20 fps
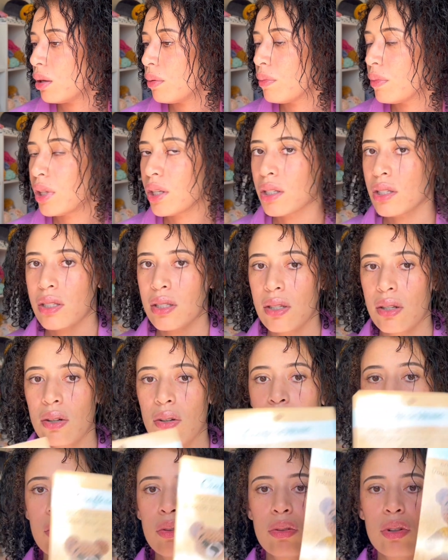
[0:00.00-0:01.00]
this
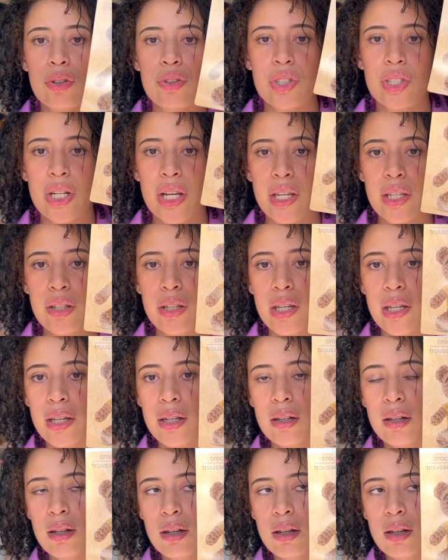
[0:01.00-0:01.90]
little crochet kit,